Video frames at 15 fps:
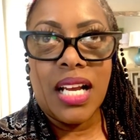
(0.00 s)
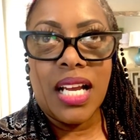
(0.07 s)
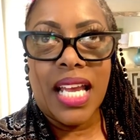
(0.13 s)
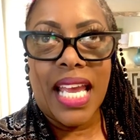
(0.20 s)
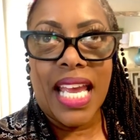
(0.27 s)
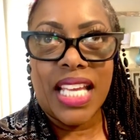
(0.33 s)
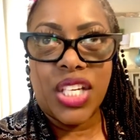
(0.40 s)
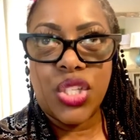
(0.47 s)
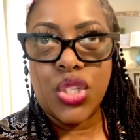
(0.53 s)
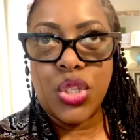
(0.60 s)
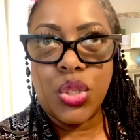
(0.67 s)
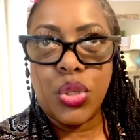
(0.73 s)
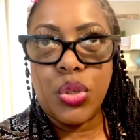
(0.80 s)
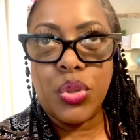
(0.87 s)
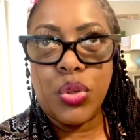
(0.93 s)

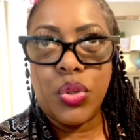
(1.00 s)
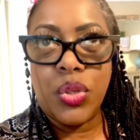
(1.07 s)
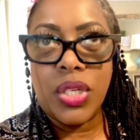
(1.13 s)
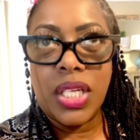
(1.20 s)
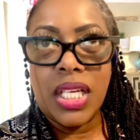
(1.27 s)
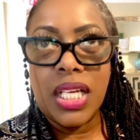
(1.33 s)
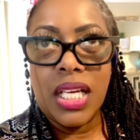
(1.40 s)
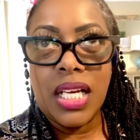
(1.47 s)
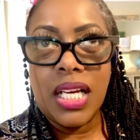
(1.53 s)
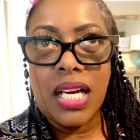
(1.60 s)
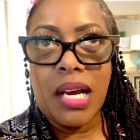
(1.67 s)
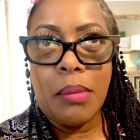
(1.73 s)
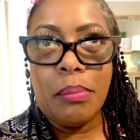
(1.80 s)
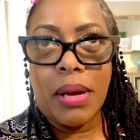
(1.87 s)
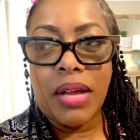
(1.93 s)
attitude
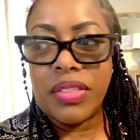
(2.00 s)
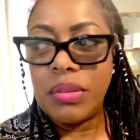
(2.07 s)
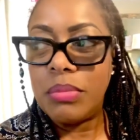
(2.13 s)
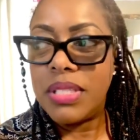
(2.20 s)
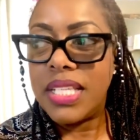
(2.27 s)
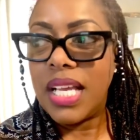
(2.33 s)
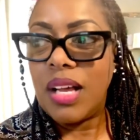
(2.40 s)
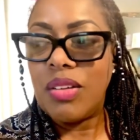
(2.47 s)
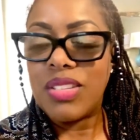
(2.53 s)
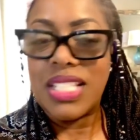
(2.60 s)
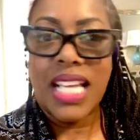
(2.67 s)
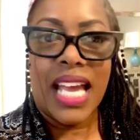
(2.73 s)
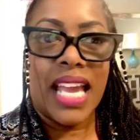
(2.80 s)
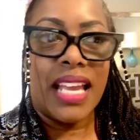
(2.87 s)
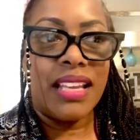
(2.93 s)
about themselves
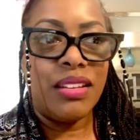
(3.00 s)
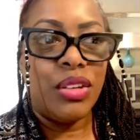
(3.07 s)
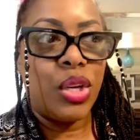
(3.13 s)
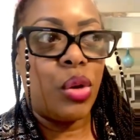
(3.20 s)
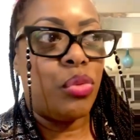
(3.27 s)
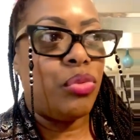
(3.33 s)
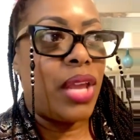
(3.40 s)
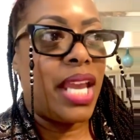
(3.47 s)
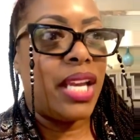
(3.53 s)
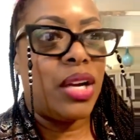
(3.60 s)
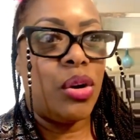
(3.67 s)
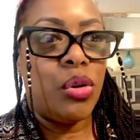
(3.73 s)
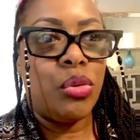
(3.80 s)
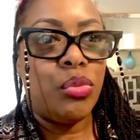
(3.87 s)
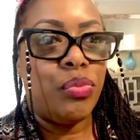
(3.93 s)
like you know they
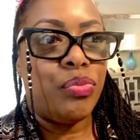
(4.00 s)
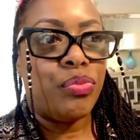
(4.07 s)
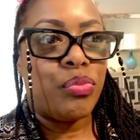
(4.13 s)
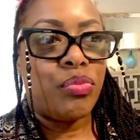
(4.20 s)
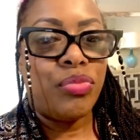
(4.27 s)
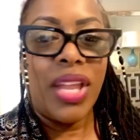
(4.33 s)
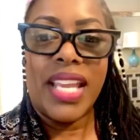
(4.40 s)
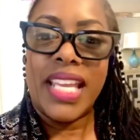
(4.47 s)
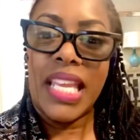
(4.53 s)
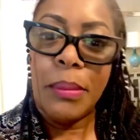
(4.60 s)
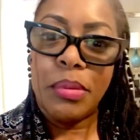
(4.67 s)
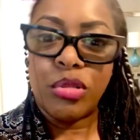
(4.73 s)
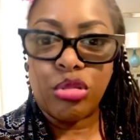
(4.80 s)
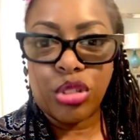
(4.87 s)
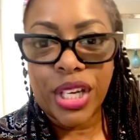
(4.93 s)
don't they keep
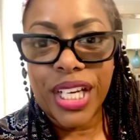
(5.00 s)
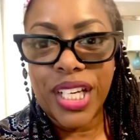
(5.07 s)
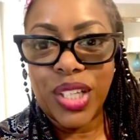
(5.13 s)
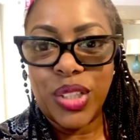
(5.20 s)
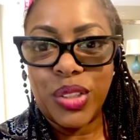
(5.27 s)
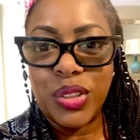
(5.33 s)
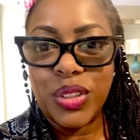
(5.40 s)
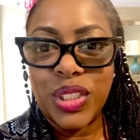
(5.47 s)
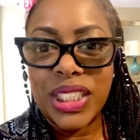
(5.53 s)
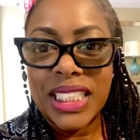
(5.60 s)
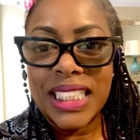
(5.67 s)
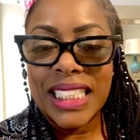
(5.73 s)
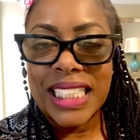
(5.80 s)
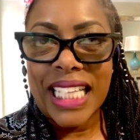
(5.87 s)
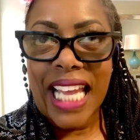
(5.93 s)
it real
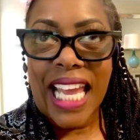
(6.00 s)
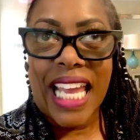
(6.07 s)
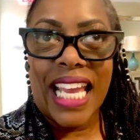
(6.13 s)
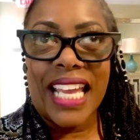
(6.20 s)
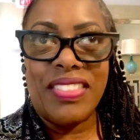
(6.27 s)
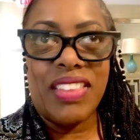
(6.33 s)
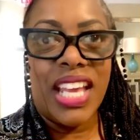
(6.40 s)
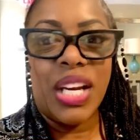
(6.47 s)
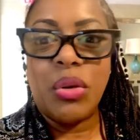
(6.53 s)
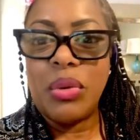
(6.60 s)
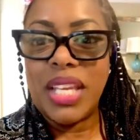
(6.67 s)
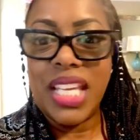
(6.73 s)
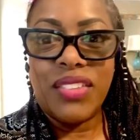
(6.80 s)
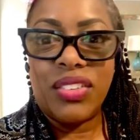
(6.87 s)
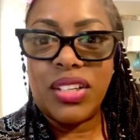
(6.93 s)
and they don't
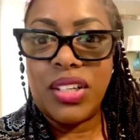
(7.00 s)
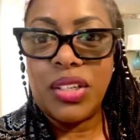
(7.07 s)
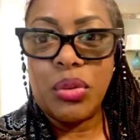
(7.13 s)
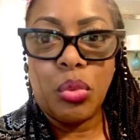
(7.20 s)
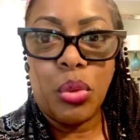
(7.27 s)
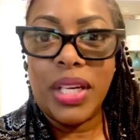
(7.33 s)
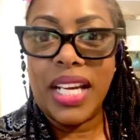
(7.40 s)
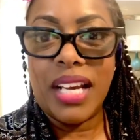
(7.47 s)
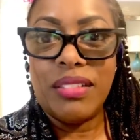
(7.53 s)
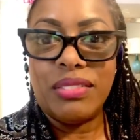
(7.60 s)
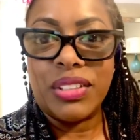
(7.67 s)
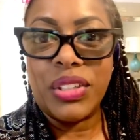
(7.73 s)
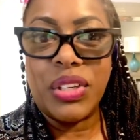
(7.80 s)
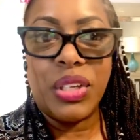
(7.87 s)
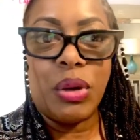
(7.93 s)
give a whatever
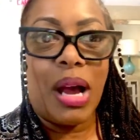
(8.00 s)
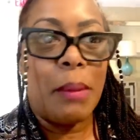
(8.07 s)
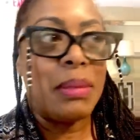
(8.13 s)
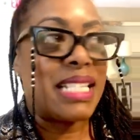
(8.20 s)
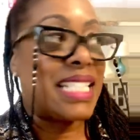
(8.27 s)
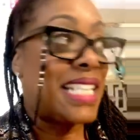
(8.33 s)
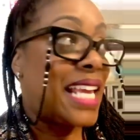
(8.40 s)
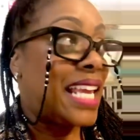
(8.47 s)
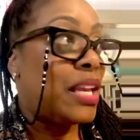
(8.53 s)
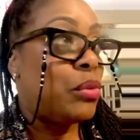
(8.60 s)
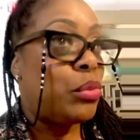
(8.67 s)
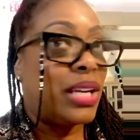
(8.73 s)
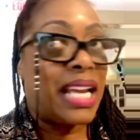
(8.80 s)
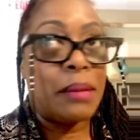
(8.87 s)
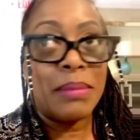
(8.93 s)
you know i'ma say
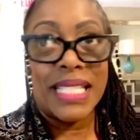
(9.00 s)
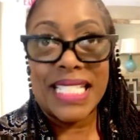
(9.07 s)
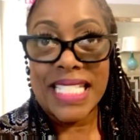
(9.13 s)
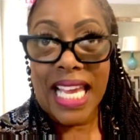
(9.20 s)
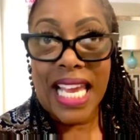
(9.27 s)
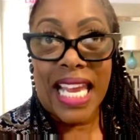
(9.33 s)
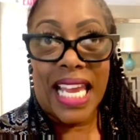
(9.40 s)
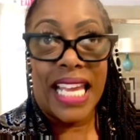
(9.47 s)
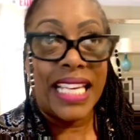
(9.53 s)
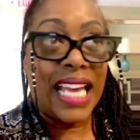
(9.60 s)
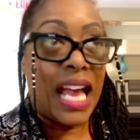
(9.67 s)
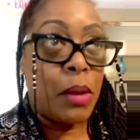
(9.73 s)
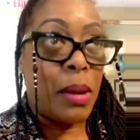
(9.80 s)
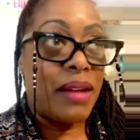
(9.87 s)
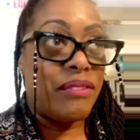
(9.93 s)
what i'ma say and
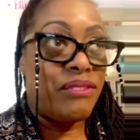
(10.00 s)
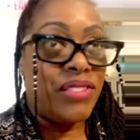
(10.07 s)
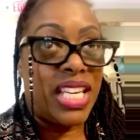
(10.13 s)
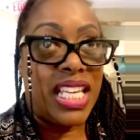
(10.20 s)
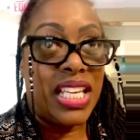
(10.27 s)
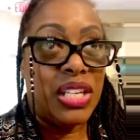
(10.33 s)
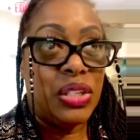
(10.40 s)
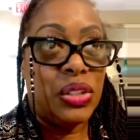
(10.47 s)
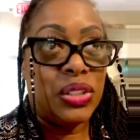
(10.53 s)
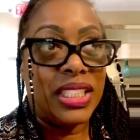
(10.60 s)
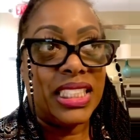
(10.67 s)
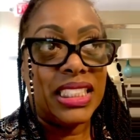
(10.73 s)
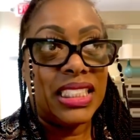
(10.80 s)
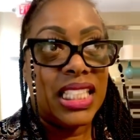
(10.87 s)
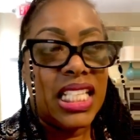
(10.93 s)
how i feel
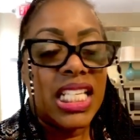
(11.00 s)
and